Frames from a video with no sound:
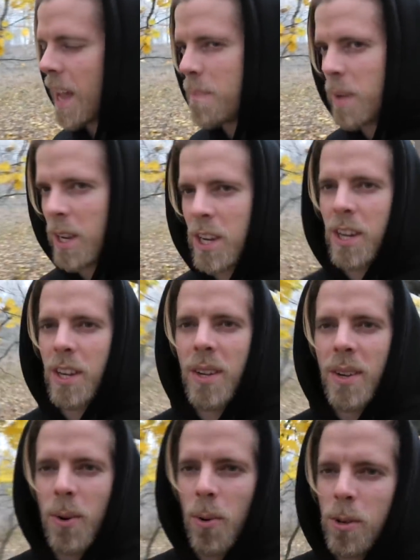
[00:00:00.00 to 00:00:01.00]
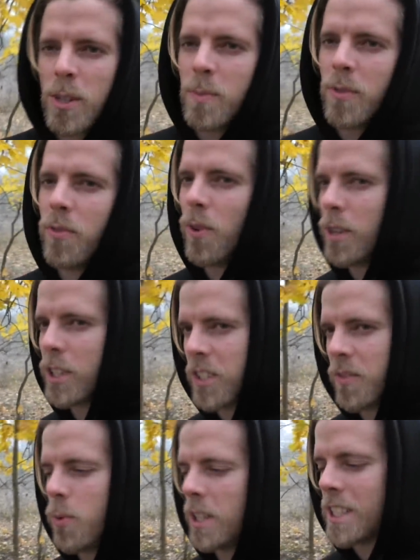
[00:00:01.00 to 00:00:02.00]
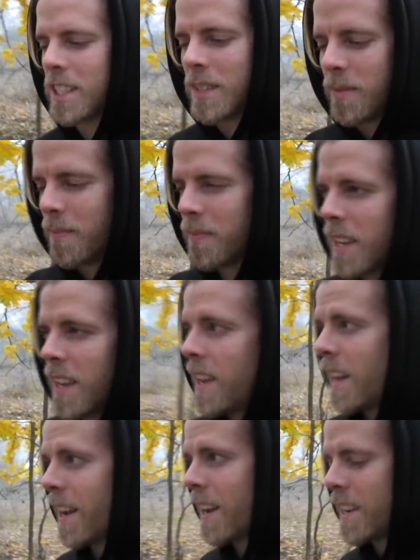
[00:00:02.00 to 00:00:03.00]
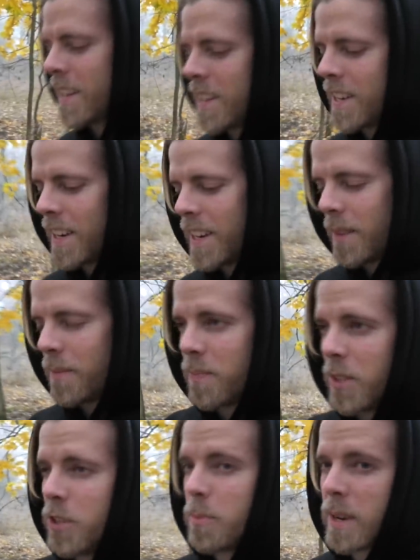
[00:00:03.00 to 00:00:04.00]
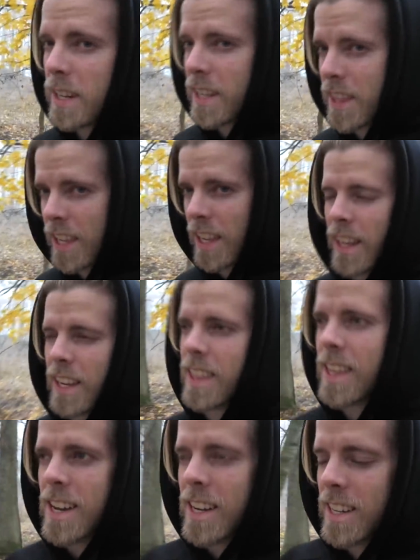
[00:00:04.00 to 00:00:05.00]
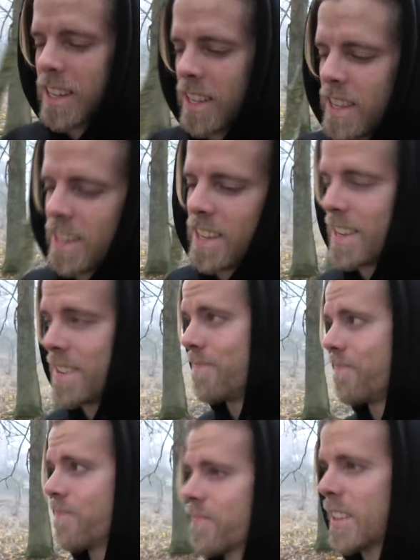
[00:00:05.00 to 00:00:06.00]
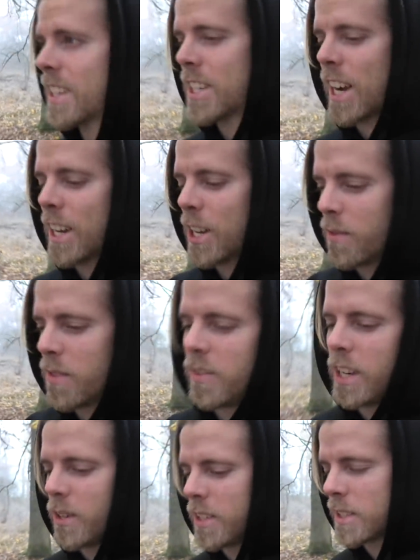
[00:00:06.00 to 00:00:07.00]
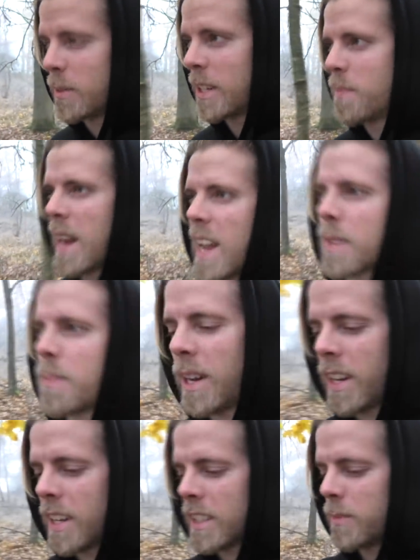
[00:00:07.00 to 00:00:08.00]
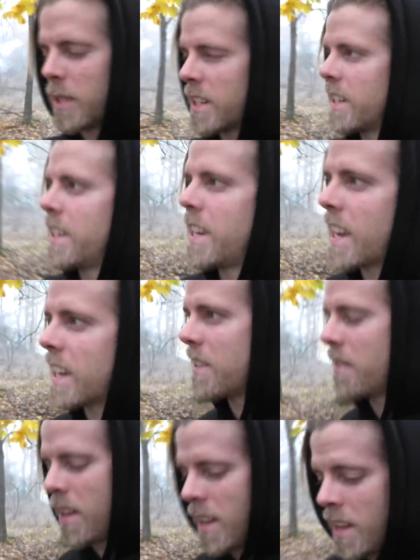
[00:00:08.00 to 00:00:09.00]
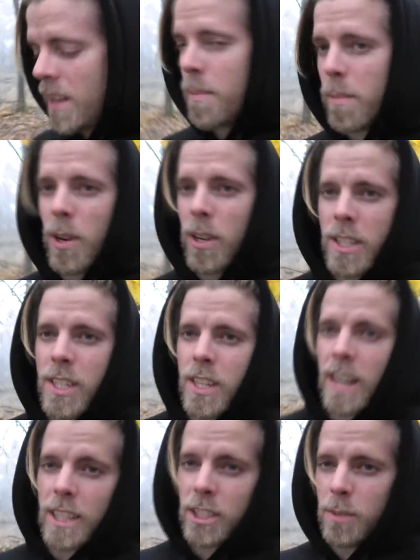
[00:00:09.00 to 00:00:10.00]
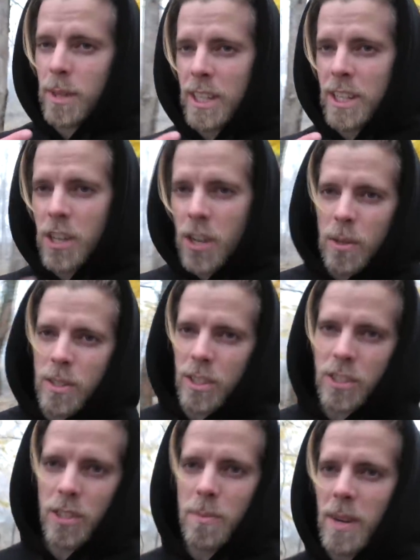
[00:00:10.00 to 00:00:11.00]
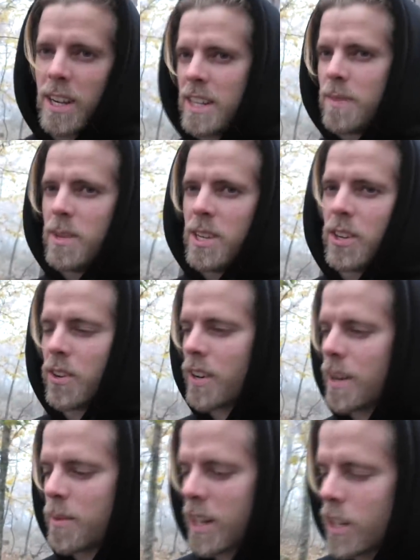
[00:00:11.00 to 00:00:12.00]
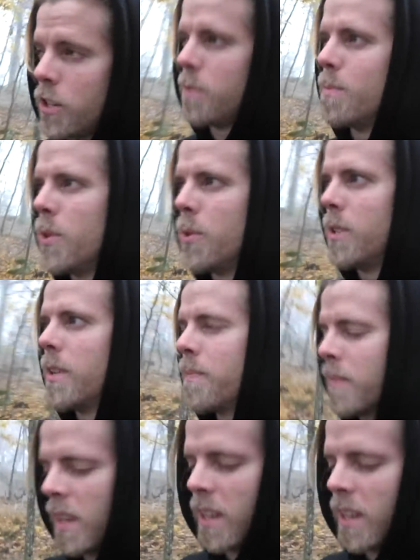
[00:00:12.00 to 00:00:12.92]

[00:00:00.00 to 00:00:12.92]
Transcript: epic autumn forest of wisdom, and you might think that the title of the video is a bit blackpilling, it's a bit negative, but as you might notice on my demeanor, I'm in a good mood,